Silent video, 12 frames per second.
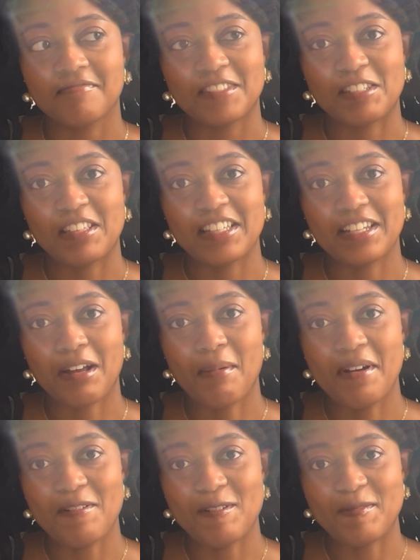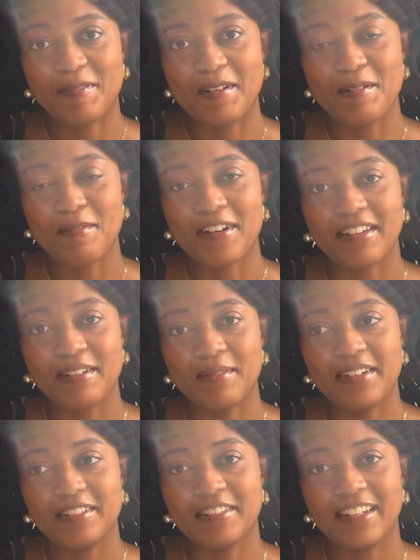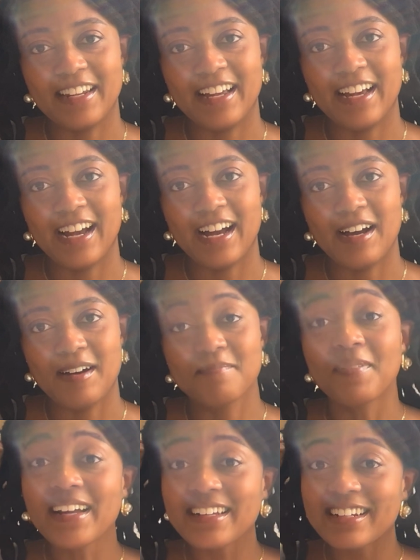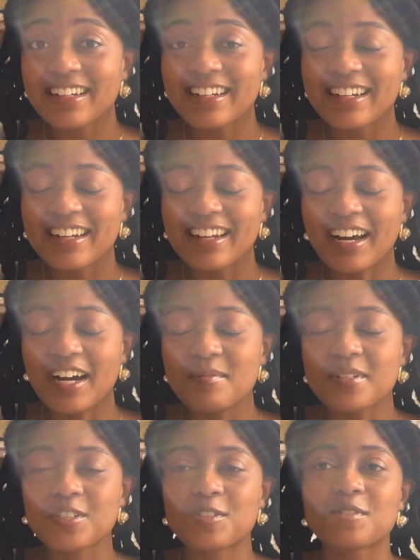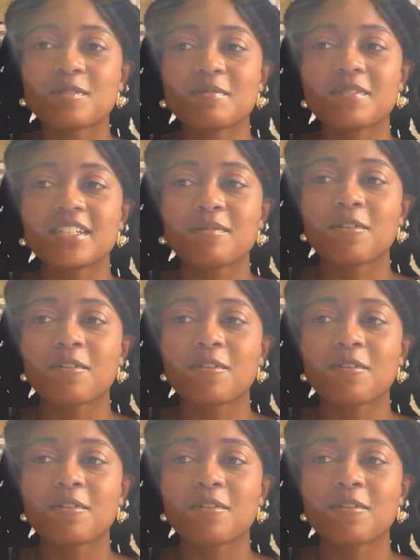So that's how my first vendor market went. But I'm extremely